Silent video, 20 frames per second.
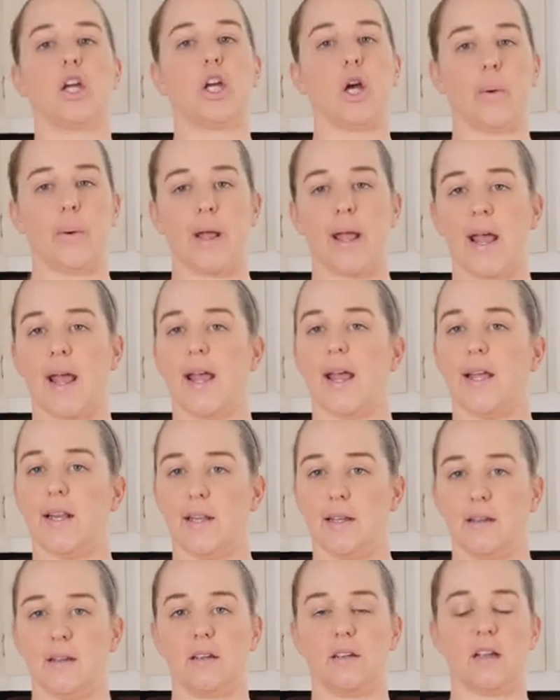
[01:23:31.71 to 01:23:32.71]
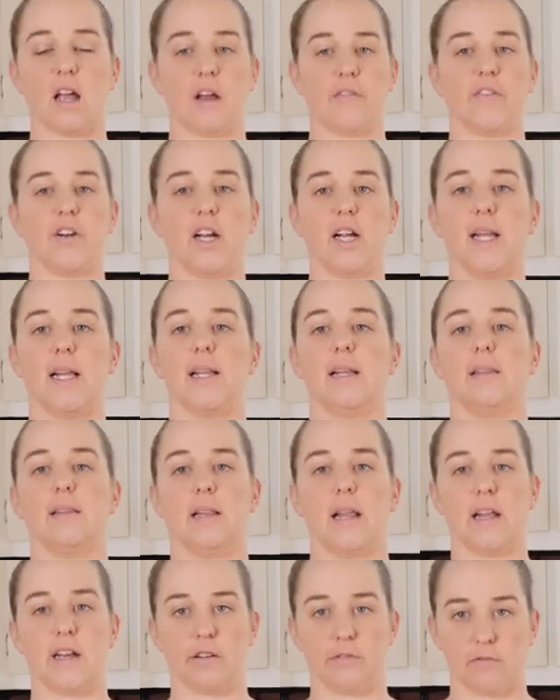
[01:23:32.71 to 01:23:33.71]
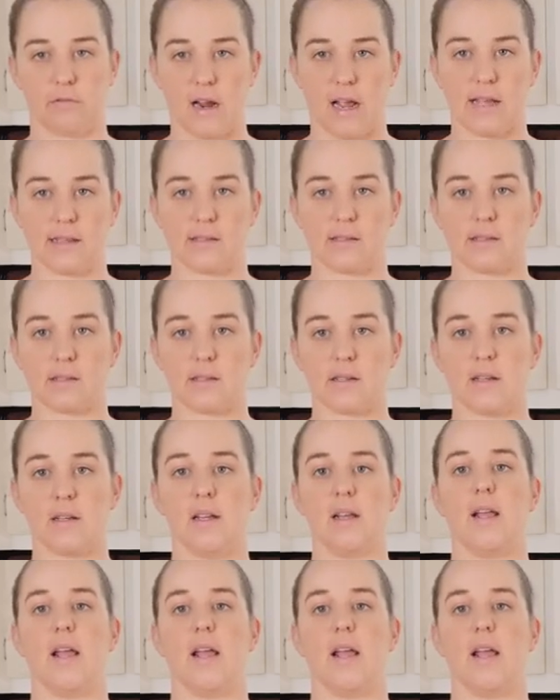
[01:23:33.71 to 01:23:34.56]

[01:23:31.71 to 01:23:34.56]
go ahead, cover it, let it rest,